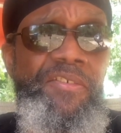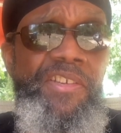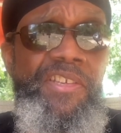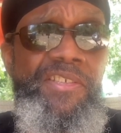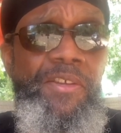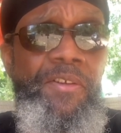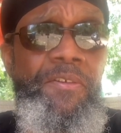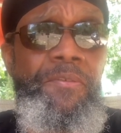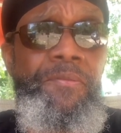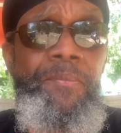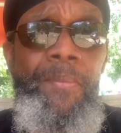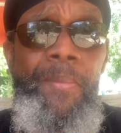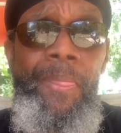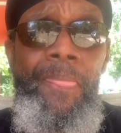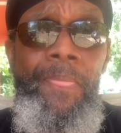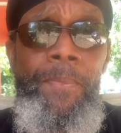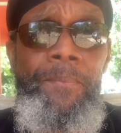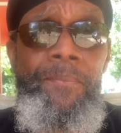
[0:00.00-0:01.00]
And so
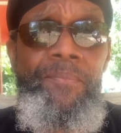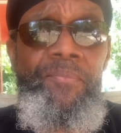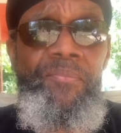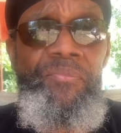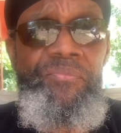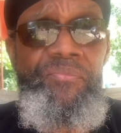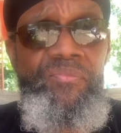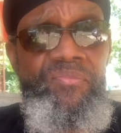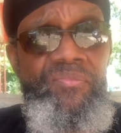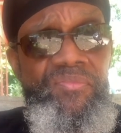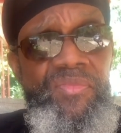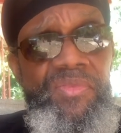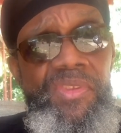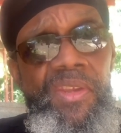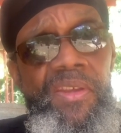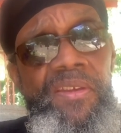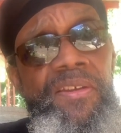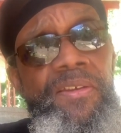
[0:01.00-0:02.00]

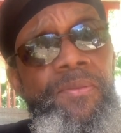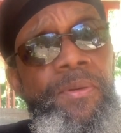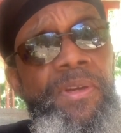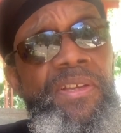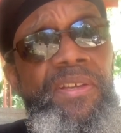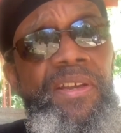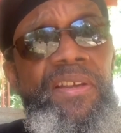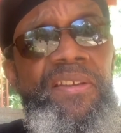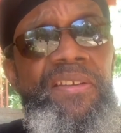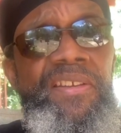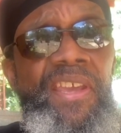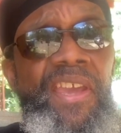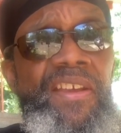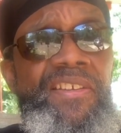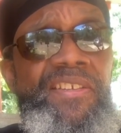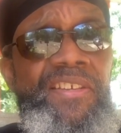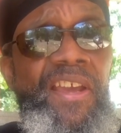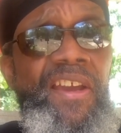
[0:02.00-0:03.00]
anyway, I had
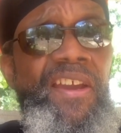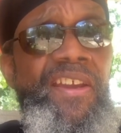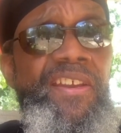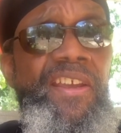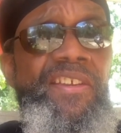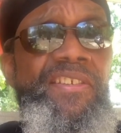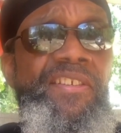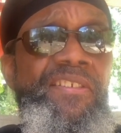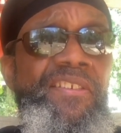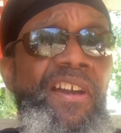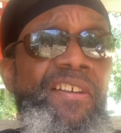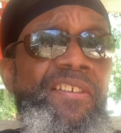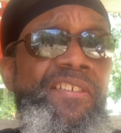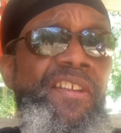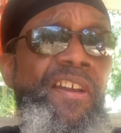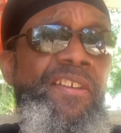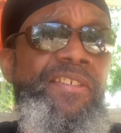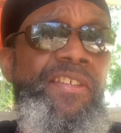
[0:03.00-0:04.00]
asked the
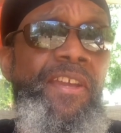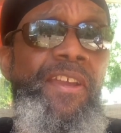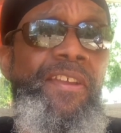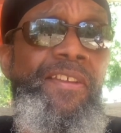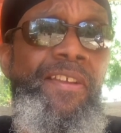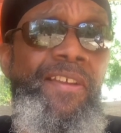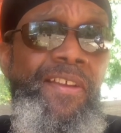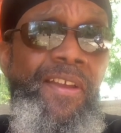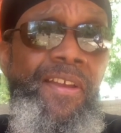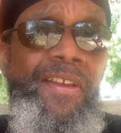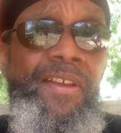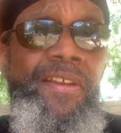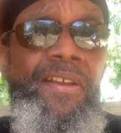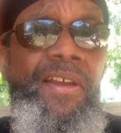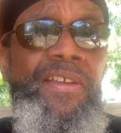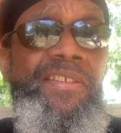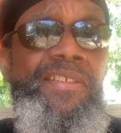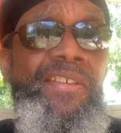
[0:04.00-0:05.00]
doctor. I
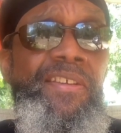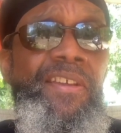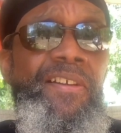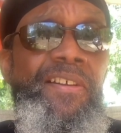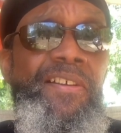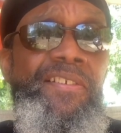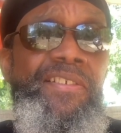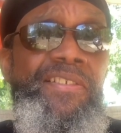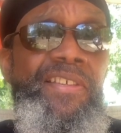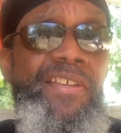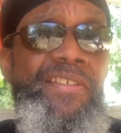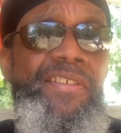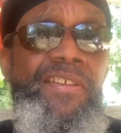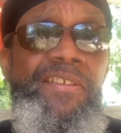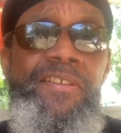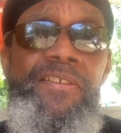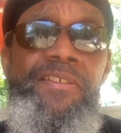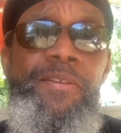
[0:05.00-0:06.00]

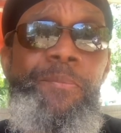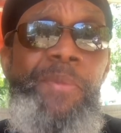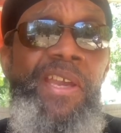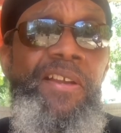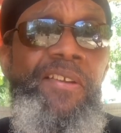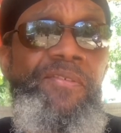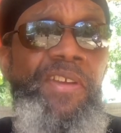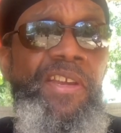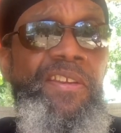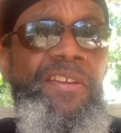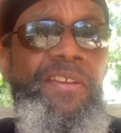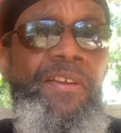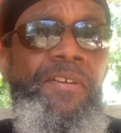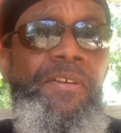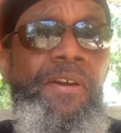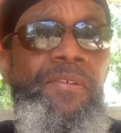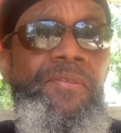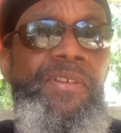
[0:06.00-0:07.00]
said, did you make a
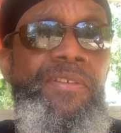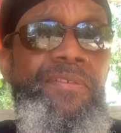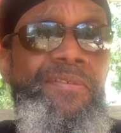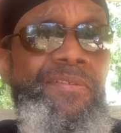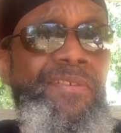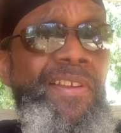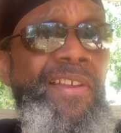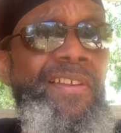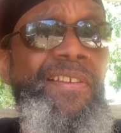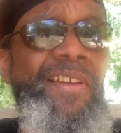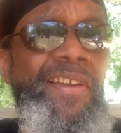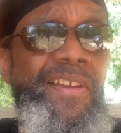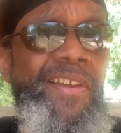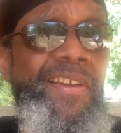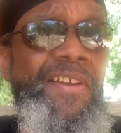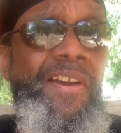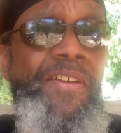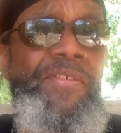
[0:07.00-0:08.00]
video of it?
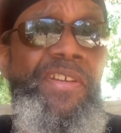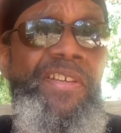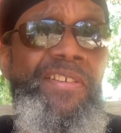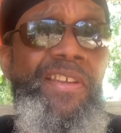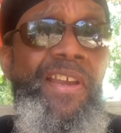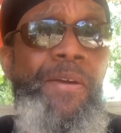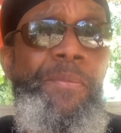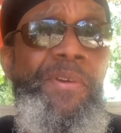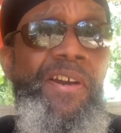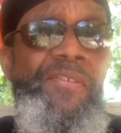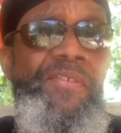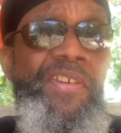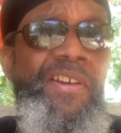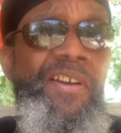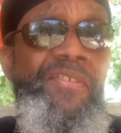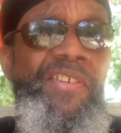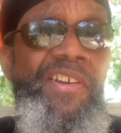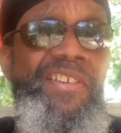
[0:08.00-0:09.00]
Of
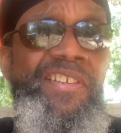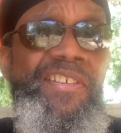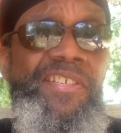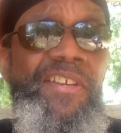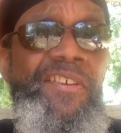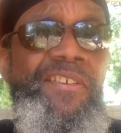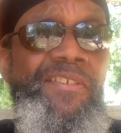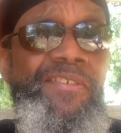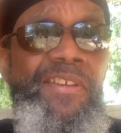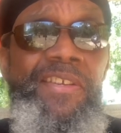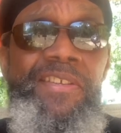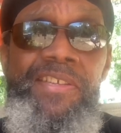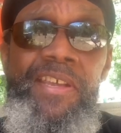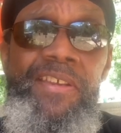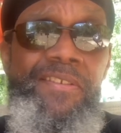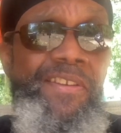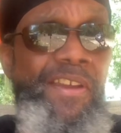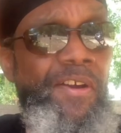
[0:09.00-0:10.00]
the surgery? He
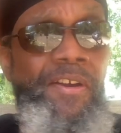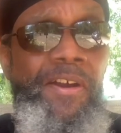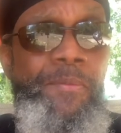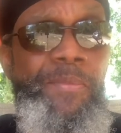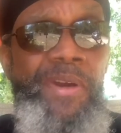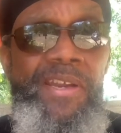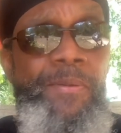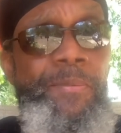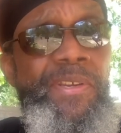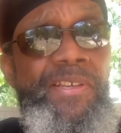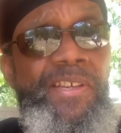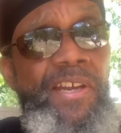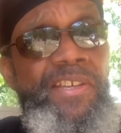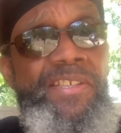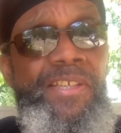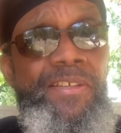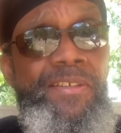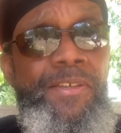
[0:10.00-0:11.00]
said, no, I might have been
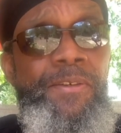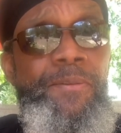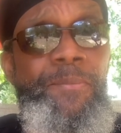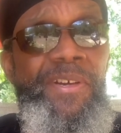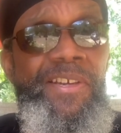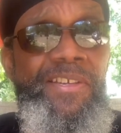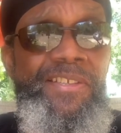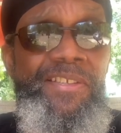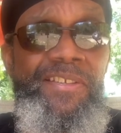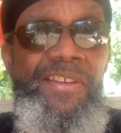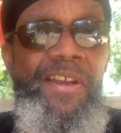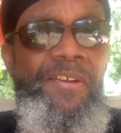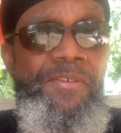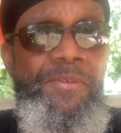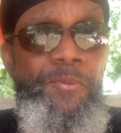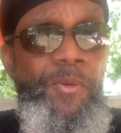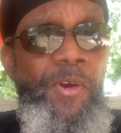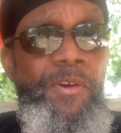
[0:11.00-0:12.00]
cussing too much. You
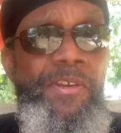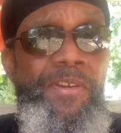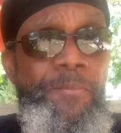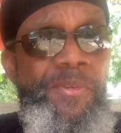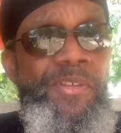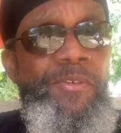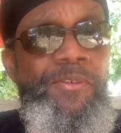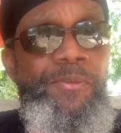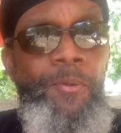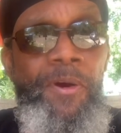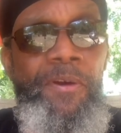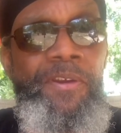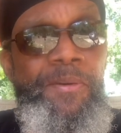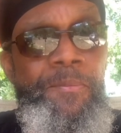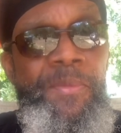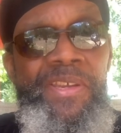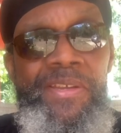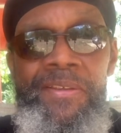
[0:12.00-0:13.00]
was
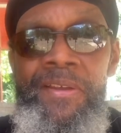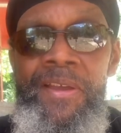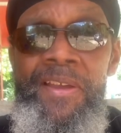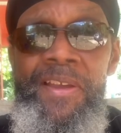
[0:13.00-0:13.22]
working me.